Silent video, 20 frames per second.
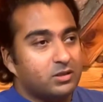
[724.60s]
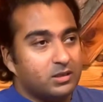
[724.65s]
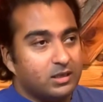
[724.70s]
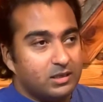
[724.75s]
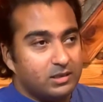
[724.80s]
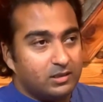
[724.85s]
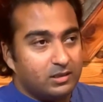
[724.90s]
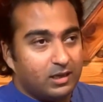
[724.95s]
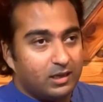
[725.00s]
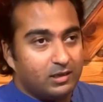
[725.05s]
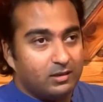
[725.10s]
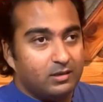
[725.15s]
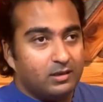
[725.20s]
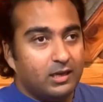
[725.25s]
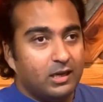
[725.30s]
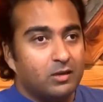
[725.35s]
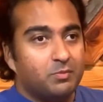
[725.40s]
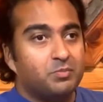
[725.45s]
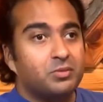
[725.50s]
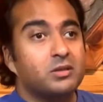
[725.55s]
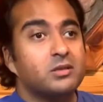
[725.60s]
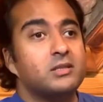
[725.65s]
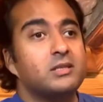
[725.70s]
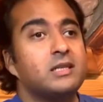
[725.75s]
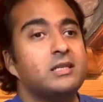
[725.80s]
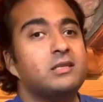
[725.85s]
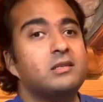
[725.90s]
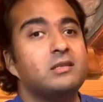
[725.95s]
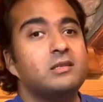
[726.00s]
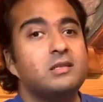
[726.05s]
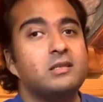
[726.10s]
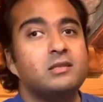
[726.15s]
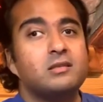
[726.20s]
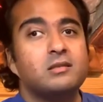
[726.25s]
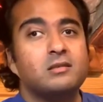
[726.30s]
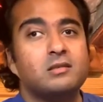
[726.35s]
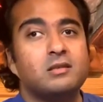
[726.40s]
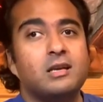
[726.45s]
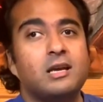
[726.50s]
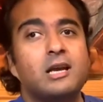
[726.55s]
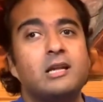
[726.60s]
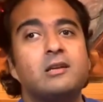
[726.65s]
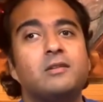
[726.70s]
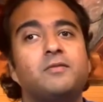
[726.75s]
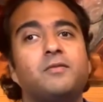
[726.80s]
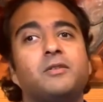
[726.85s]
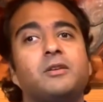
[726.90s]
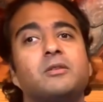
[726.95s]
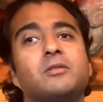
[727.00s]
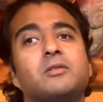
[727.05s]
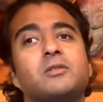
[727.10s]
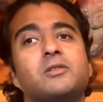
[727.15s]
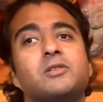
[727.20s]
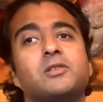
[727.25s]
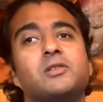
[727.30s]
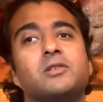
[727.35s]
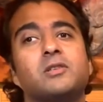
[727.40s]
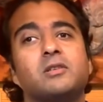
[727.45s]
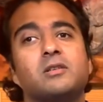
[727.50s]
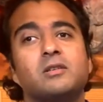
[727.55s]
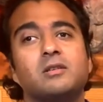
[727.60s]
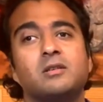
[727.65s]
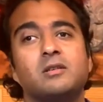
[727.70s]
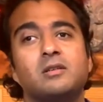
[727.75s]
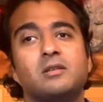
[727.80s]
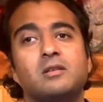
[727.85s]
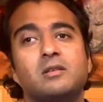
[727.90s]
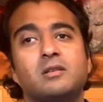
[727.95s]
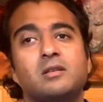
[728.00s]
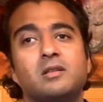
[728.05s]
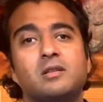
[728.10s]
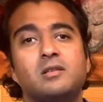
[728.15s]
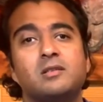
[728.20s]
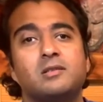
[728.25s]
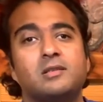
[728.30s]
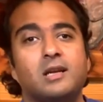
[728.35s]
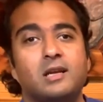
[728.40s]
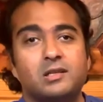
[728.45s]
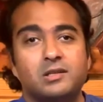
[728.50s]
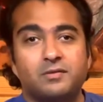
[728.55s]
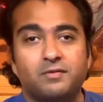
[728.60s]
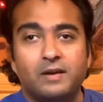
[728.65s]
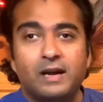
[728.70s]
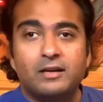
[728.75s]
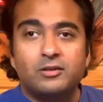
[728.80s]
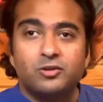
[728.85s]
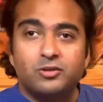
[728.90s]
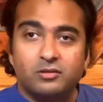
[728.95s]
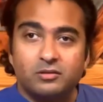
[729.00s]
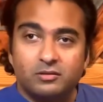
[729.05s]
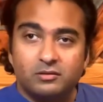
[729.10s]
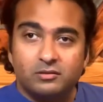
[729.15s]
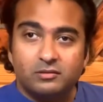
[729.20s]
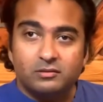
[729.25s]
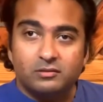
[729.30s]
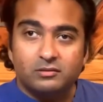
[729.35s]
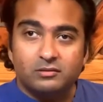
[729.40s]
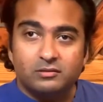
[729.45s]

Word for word: possess that. It possesses it and it feels satisfaction.